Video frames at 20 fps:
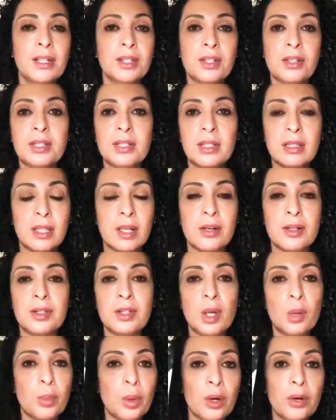there's
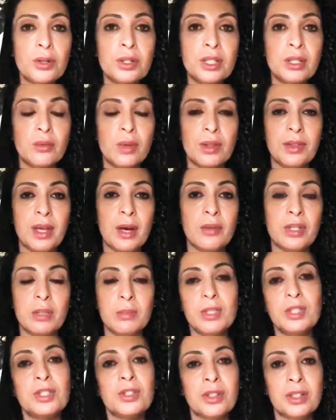no protein with that, which
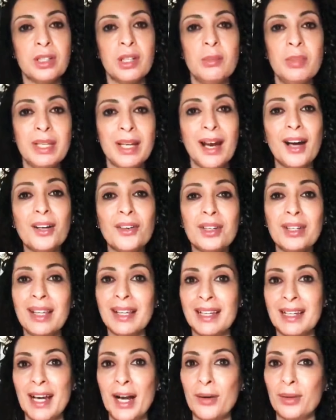means you're going to be hungry
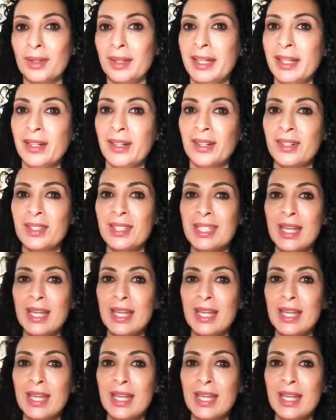like an hour later.